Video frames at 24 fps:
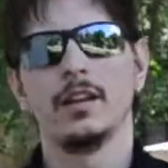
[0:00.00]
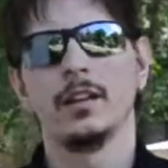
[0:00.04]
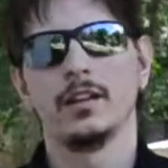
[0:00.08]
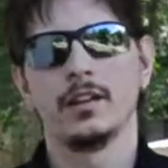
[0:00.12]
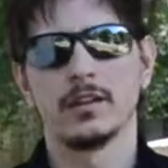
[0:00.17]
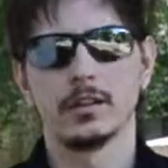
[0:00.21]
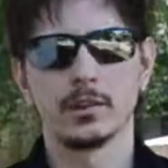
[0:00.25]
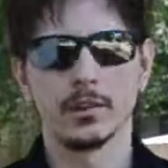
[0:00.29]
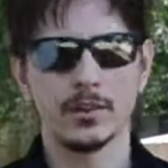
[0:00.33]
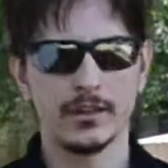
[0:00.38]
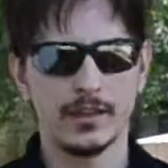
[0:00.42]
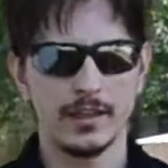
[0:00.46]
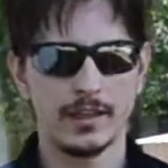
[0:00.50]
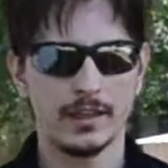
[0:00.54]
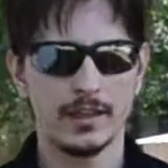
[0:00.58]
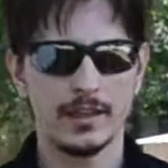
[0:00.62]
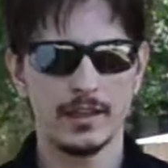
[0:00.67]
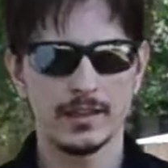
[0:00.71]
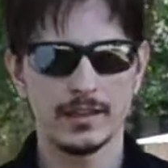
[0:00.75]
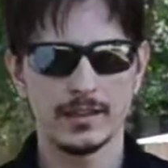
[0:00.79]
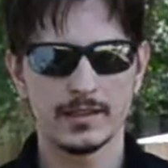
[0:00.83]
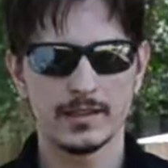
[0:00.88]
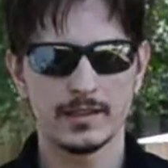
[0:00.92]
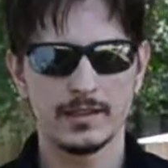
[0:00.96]
The only thing
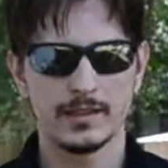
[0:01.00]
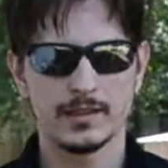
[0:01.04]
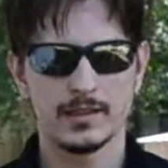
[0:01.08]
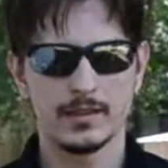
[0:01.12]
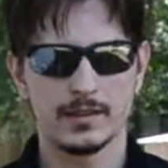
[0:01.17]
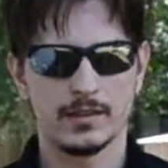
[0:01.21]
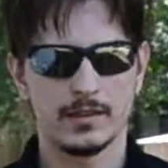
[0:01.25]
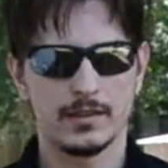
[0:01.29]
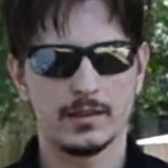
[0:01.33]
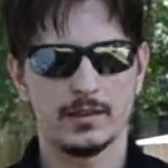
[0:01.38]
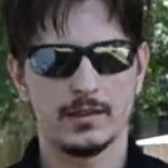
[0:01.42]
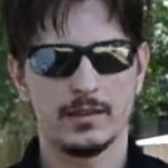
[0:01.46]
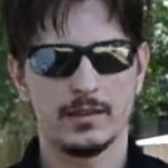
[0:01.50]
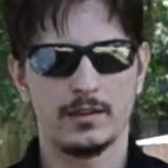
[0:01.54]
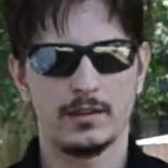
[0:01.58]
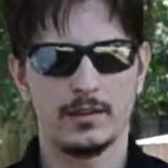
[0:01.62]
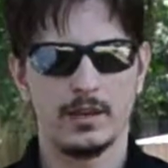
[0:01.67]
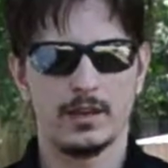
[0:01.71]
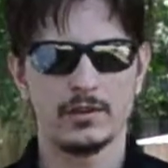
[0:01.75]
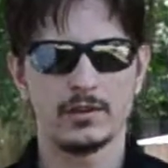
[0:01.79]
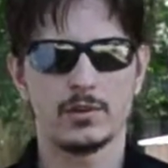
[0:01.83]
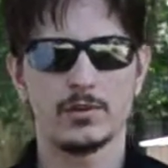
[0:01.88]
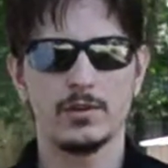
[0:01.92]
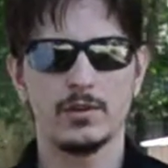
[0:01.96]
is,
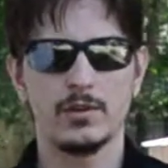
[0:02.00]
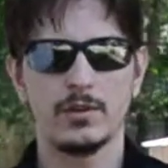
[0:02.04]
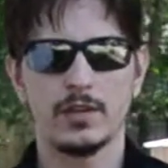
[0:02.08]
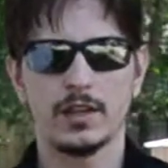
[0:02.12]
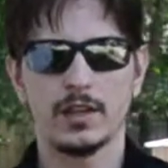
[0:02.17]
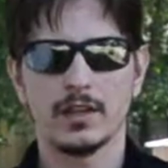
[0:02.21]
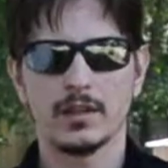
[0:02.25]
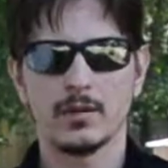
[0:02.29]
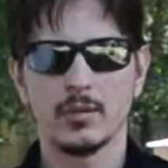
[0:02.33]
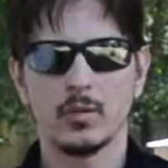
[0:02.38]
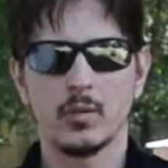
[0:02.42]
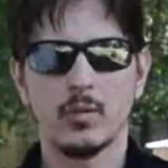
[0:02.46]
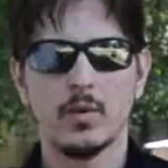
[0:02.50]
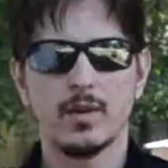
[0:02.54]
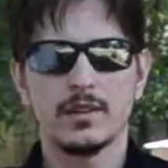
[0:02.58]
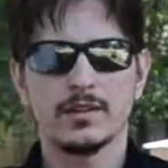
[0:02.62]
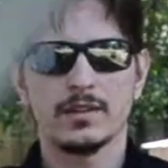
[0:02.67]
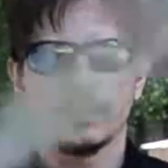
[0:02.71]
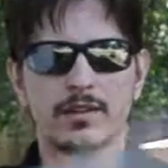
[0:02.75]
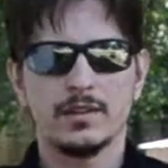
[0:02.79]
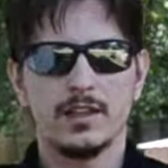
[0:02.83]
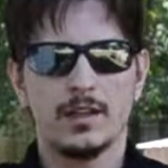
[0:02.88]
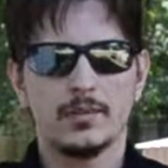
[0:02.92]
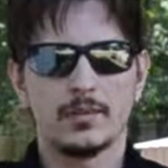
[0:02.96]
as you're doing it, one
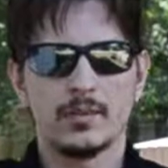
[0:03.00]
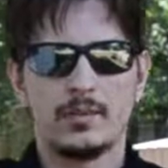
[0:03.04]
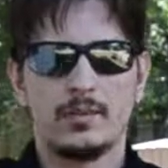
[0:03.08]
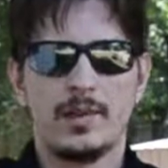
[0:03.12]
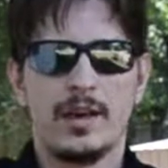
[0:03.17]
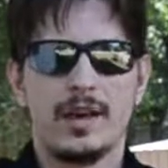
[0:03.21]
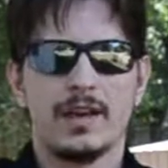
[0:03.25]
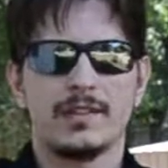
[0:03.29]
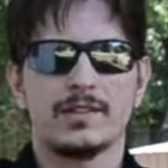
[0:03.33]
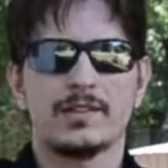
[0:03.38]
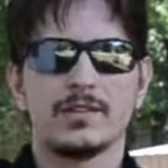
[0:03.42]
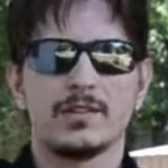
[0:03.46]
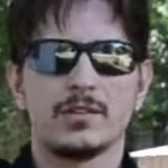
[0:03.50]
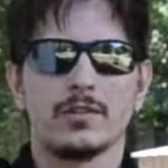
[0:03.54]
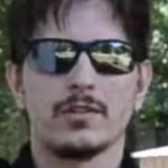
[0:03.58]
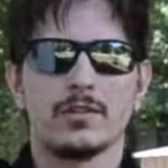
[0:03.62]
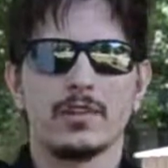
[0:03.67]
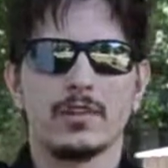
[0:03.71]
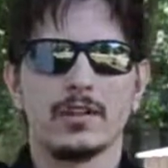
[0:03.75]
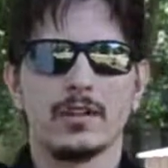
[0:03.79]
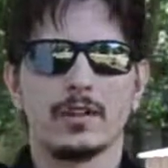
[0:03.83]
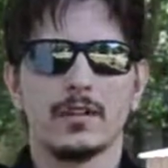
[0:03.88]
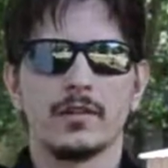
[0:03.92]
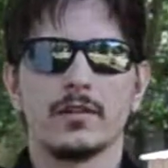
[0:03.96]
saber passes over
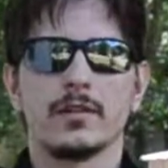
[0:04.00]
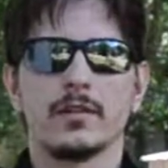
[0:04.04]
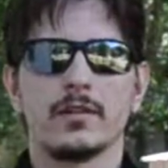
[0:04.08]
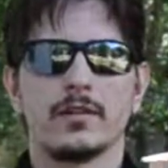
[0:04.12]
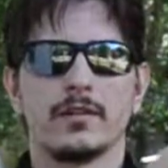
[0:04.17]
the other.